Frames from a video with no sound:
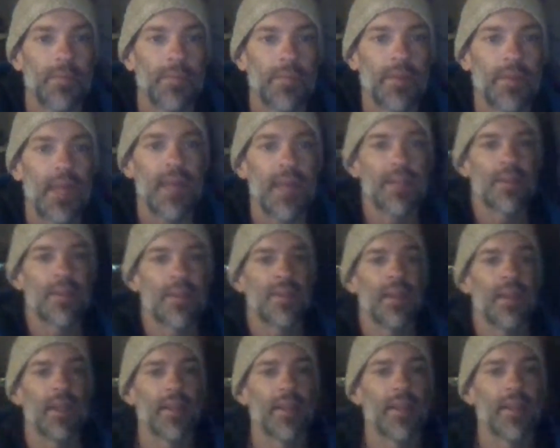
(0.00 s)
NASA
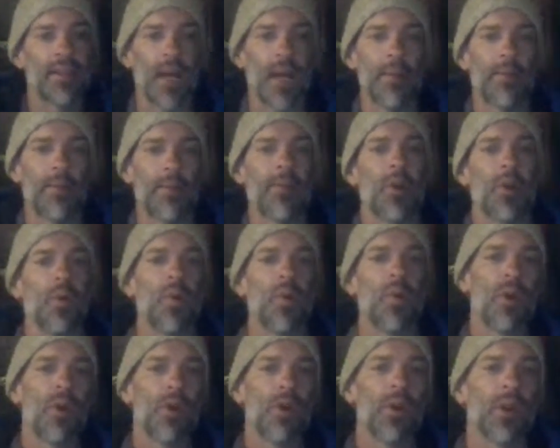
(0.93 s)
said at the time of the
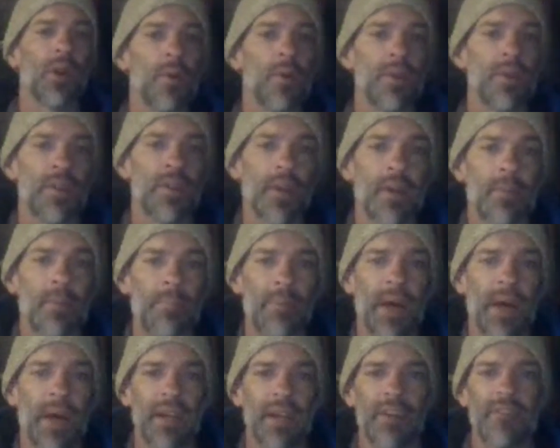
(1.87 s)
award it was a
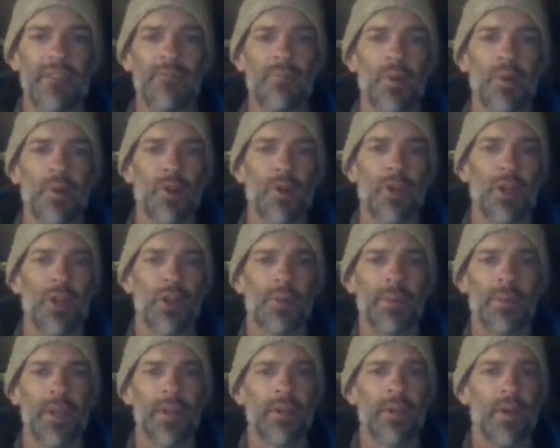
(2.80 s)
competitive
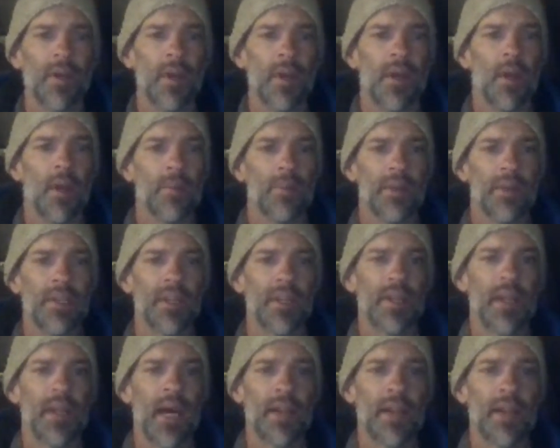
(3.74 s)
procurement, but did
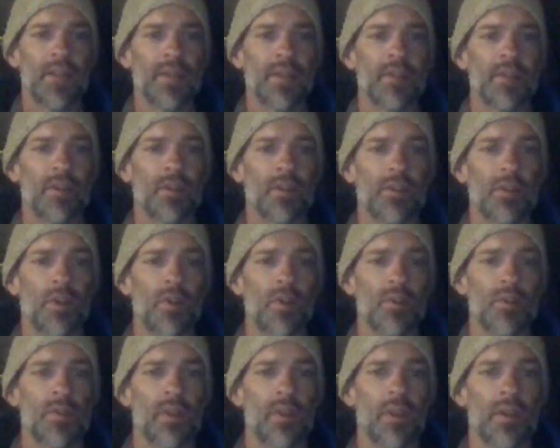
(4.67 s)
not
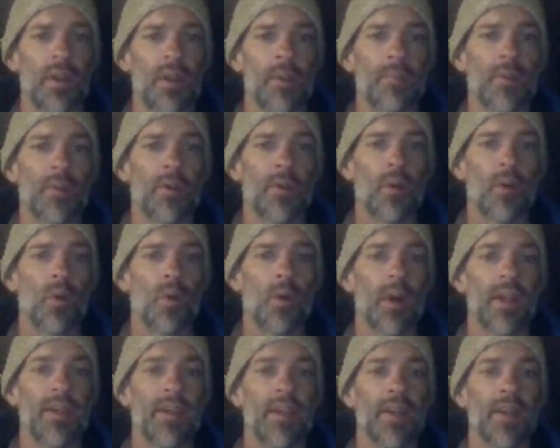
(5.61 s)
disclose the number or
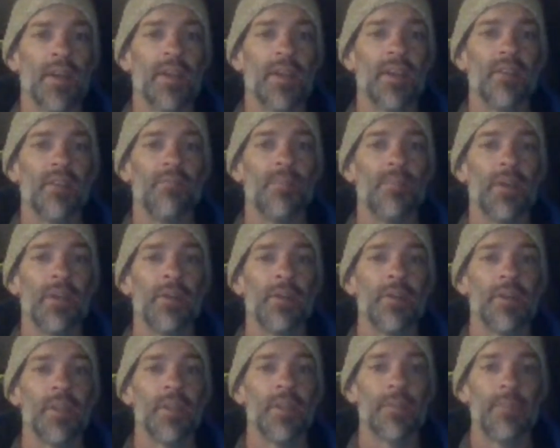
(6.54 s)
identity of
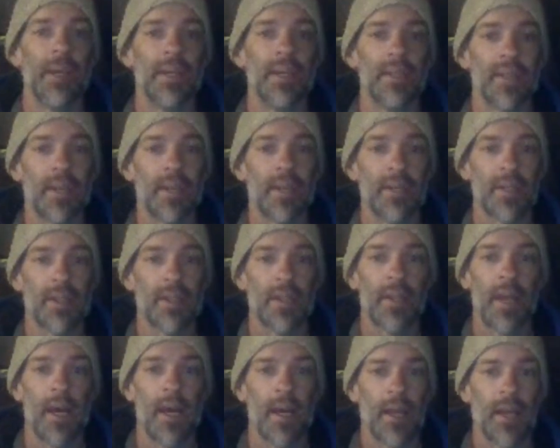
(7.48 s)
bidders. SpaceX did
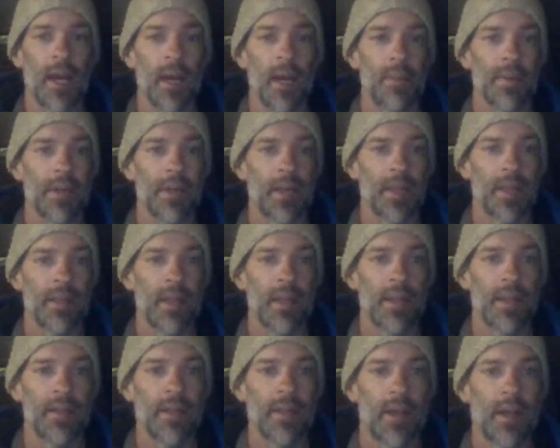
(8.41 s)
not comment at
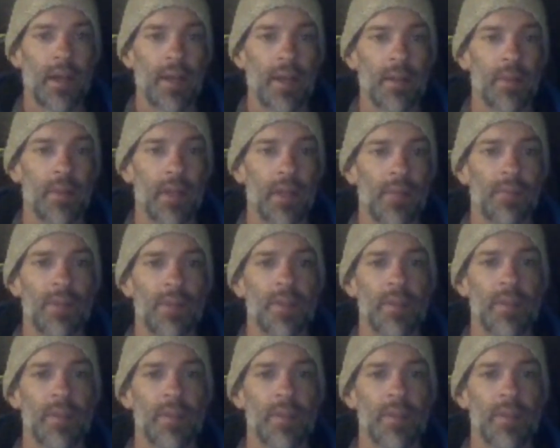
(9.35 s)
that time if it